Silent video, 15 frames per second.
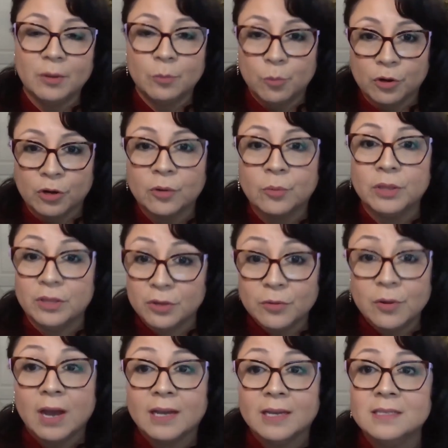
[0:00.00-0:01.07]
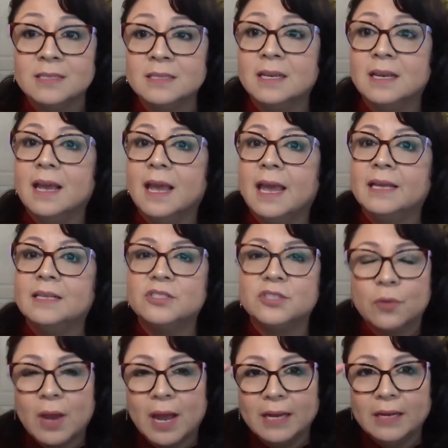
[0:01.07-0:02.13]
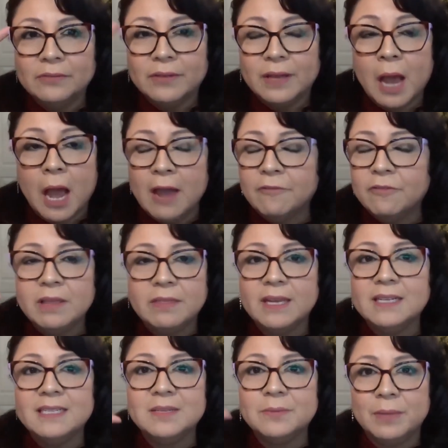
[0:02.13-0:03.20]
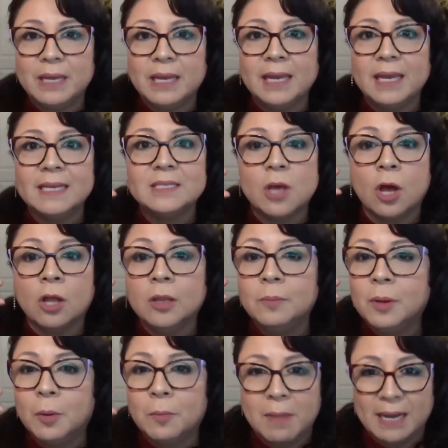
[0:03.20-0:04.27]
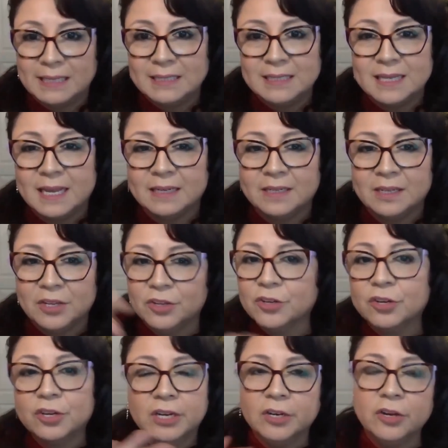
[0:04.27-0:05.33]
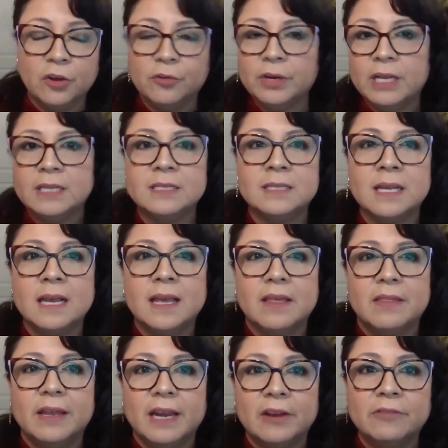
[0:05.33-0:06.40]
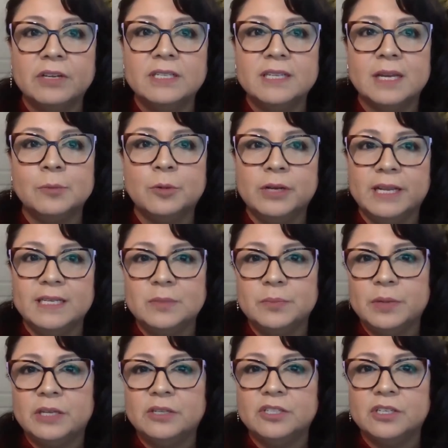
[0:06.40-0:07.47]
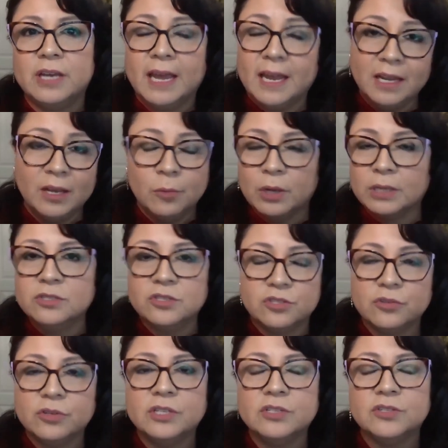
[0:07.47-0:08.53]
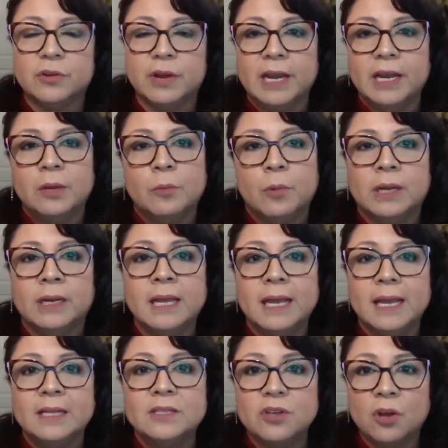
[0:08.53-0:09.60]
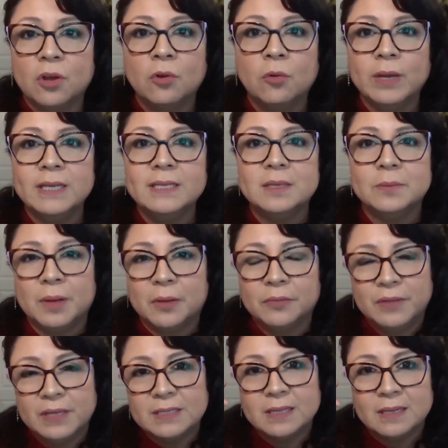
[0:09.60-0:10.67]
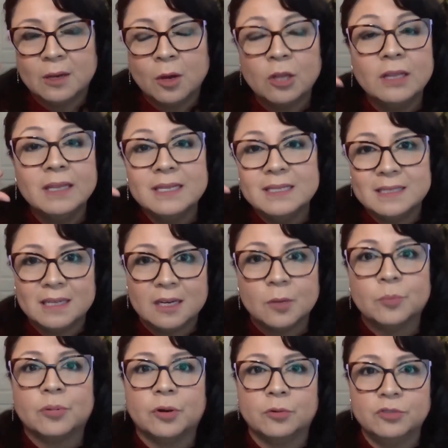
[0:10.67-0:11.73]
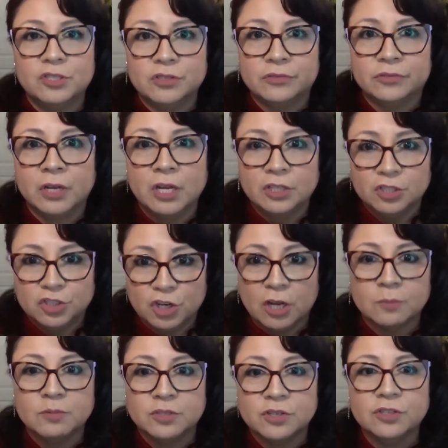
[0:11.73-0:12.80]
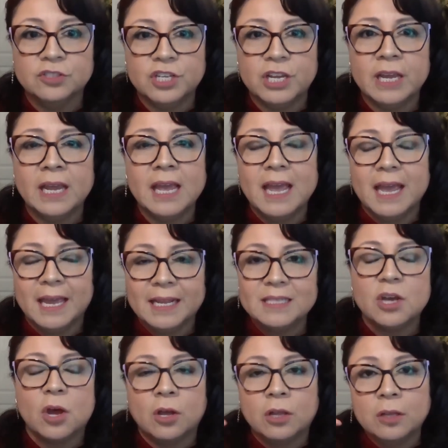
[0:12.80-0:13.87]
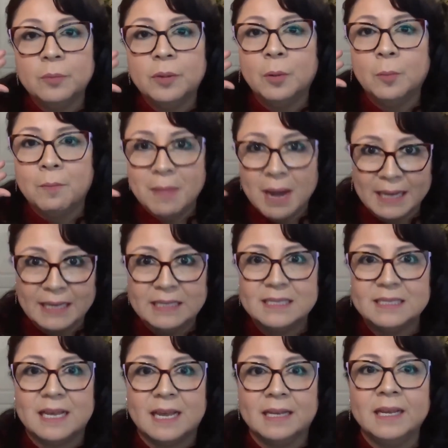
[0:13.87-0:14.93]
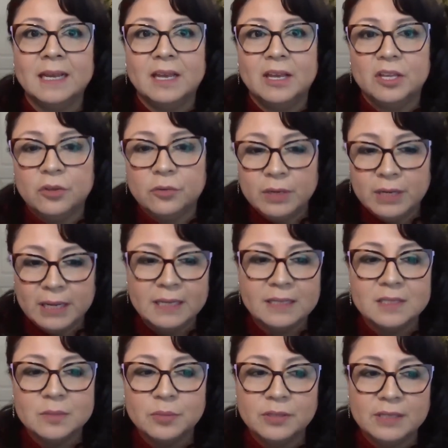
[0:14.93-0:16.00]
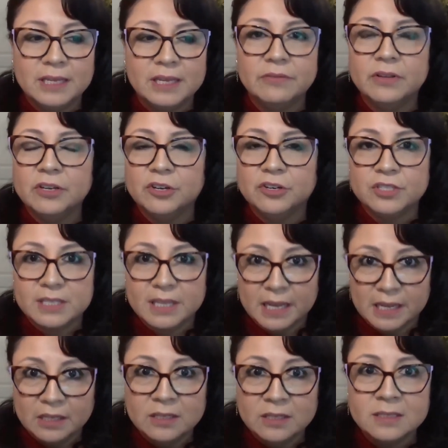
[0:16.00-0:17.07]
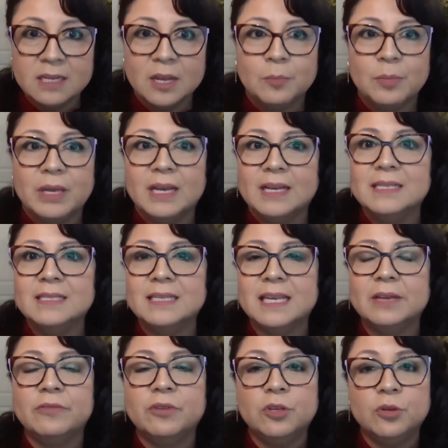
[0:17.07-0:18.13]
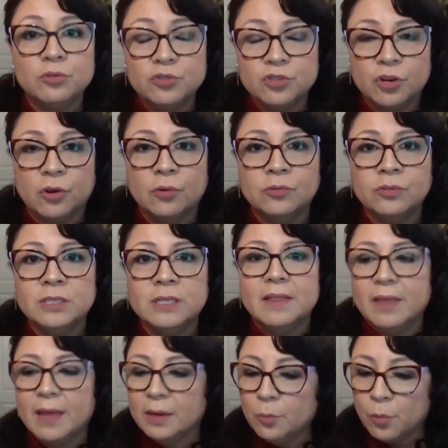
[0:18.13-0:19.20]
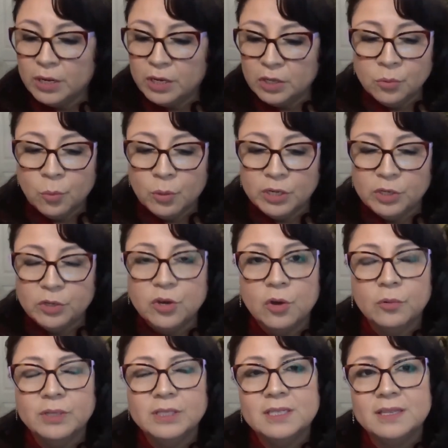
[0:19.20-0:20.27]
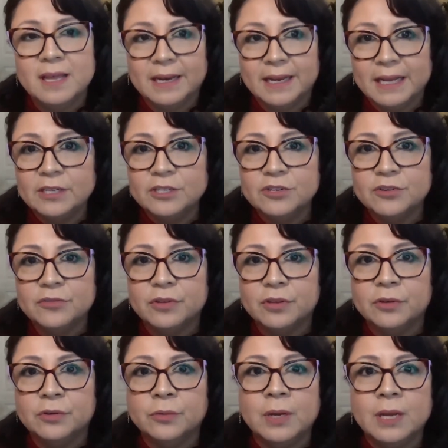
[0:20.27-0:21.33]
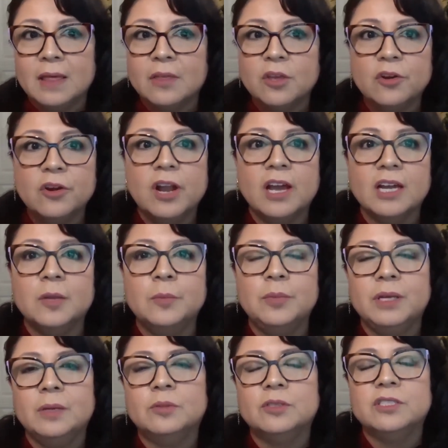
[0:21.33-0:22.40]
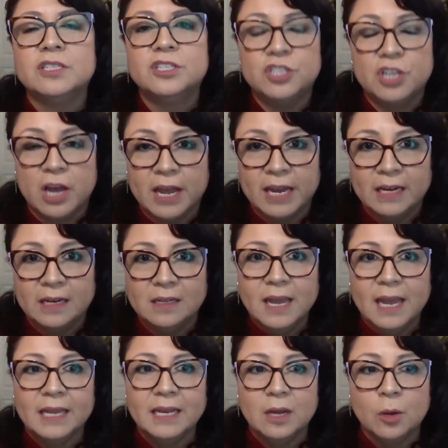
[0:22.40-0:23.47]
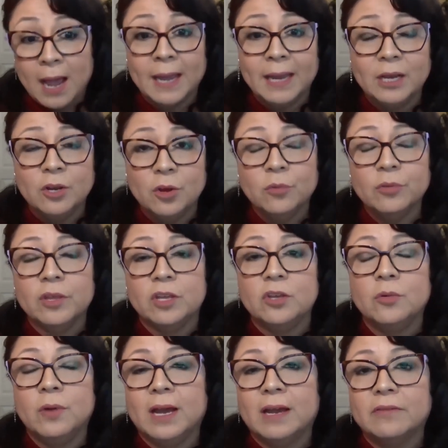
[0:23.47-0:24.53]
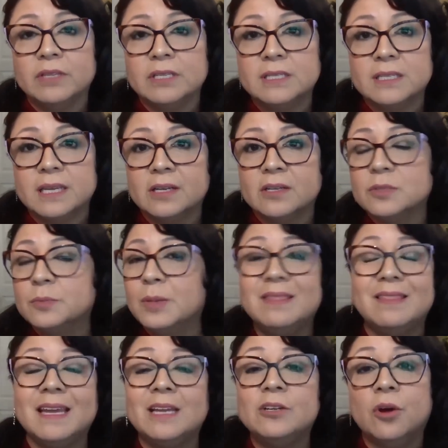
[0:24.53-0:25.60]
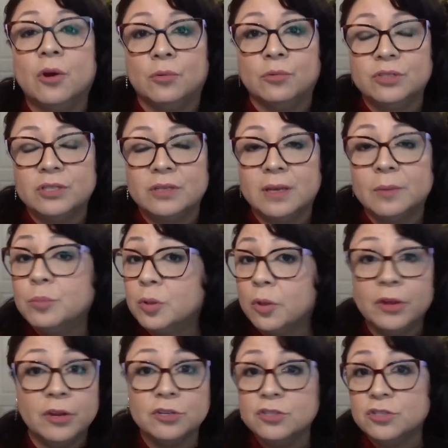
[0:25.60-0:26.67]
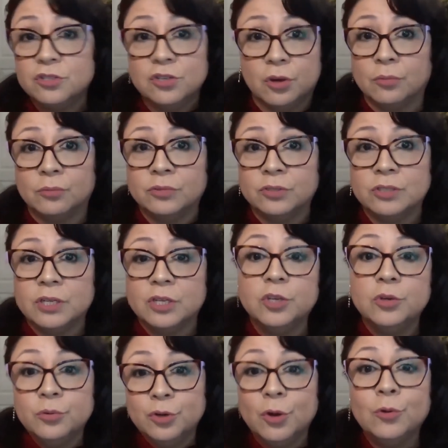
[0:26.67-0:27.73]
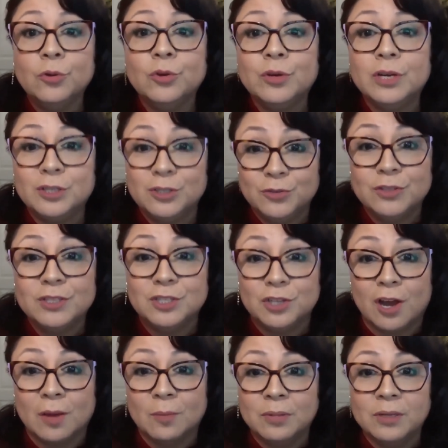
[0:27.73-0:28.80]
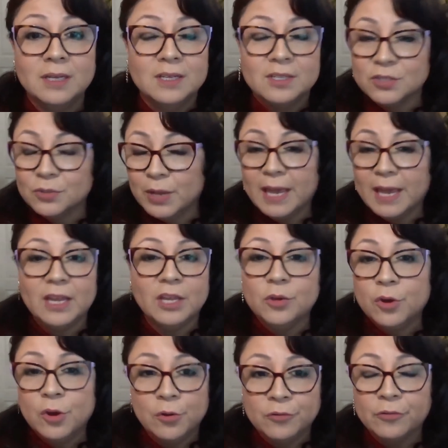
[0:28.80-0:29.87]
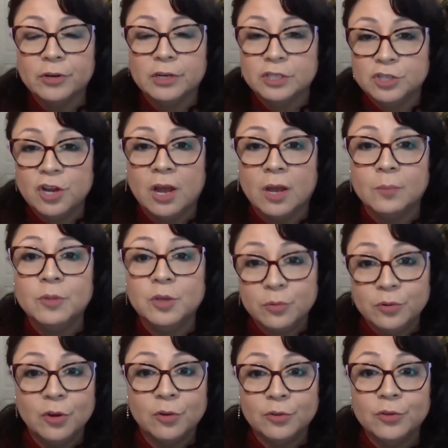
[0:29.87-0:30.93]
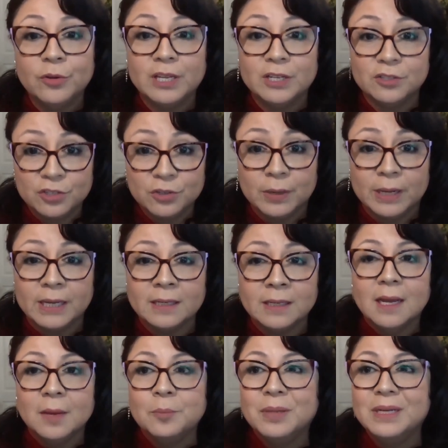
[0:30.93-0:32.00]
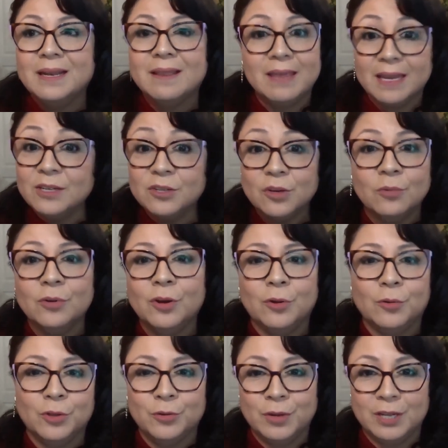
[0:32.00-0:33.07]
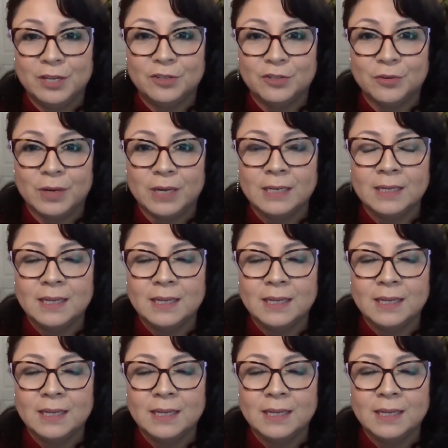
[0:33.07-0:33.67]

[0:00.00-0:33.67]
work with you guys. And so, kind of everything to me is all about mindset. You're going to notice that every time when I speak to anyone, students or anyone, it's always about this holistic approach of job searching. And it's all about mindset. You need to believe in your skills, because if you don't, then when you go into that interview, you're not going to be able to shine. And I know that you have the skills, but they don't. Employers don't. You know you can do the job. So, Kate, you go for a job, you know you can do it, but they don't know you can do it.